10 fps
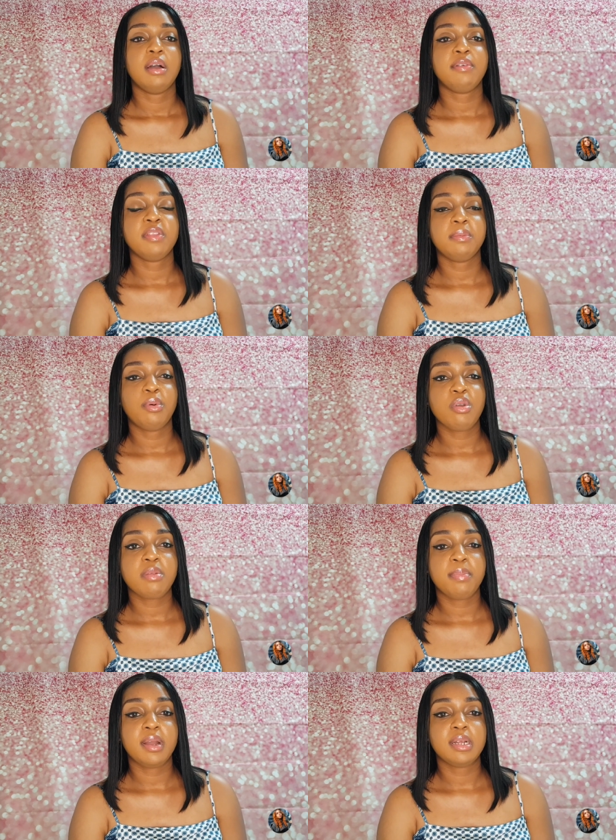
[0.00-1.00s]
for the
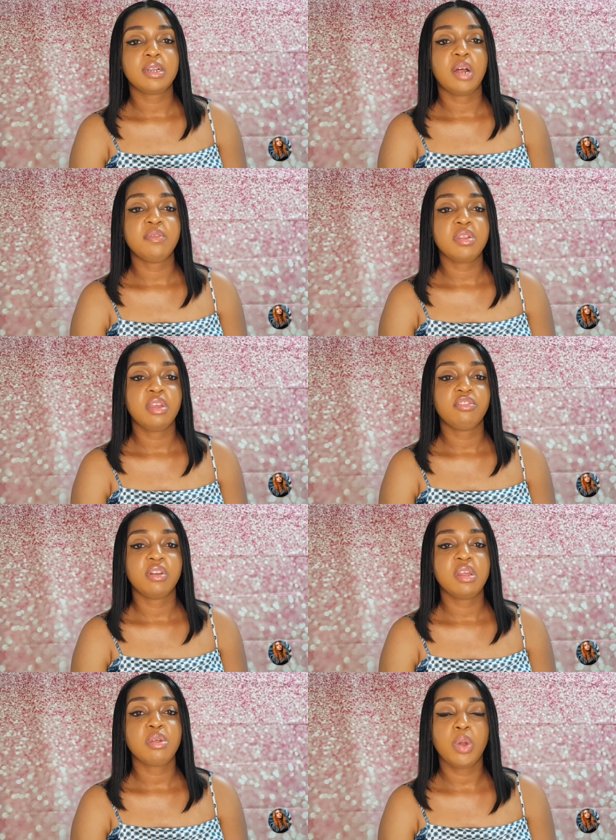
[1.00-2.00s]
most part
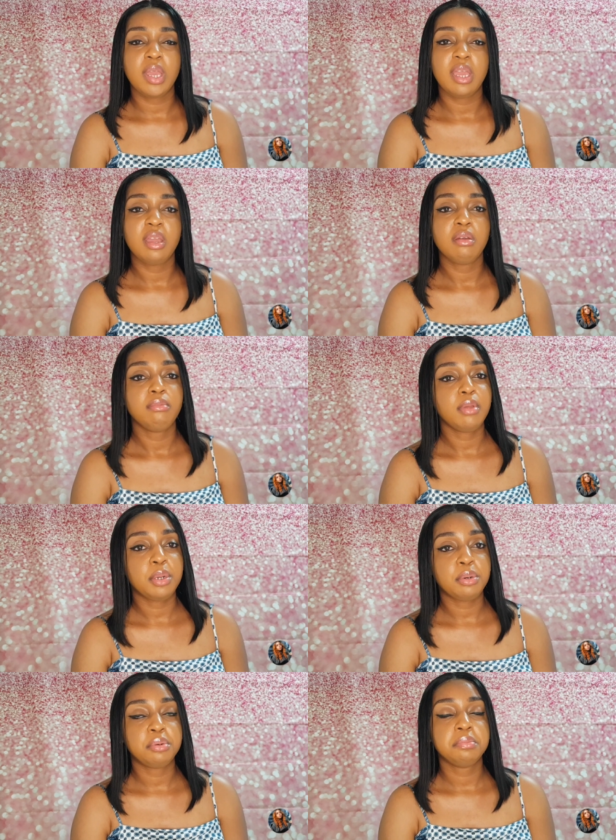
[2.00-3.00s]
conversation is okay you
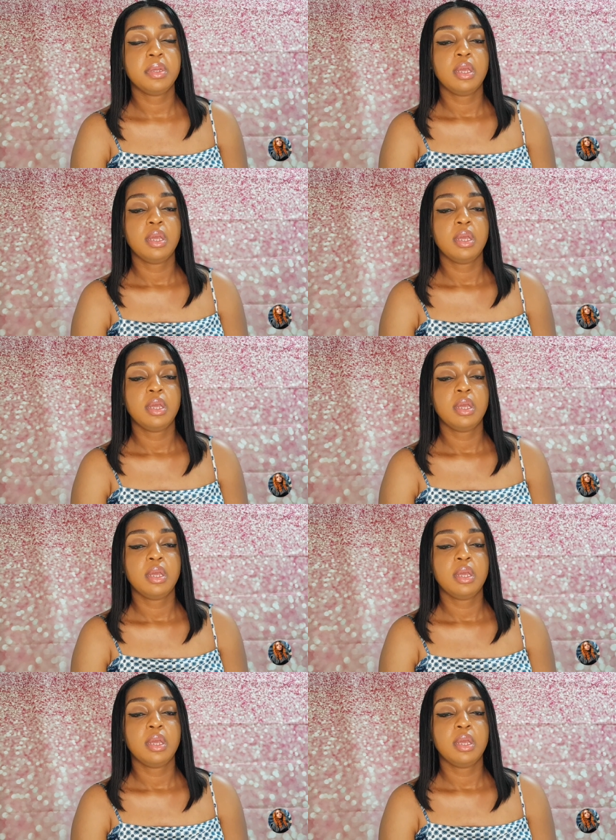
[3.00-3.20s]
know